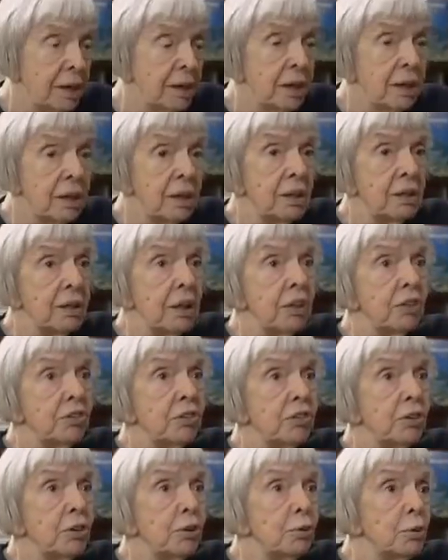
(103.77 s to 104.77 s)
who were
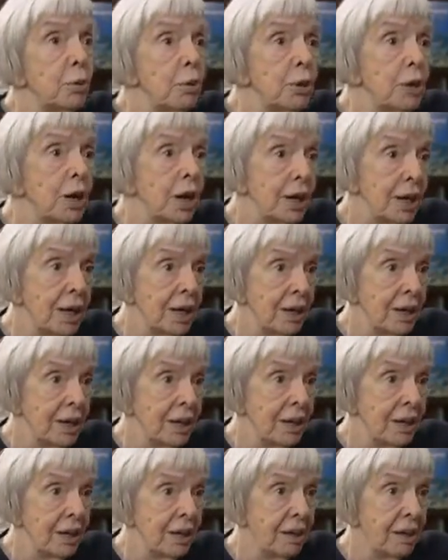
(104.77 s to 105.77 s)
killed were not
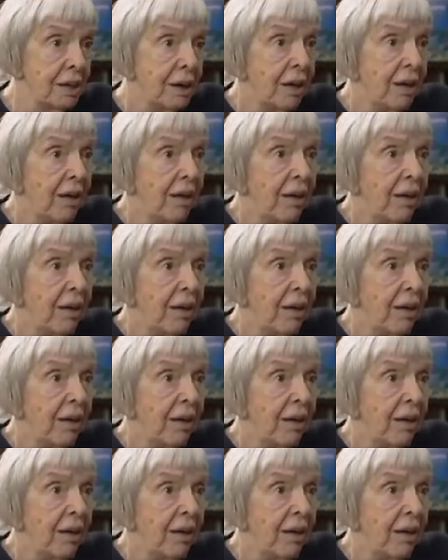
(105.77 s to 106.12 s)
merely our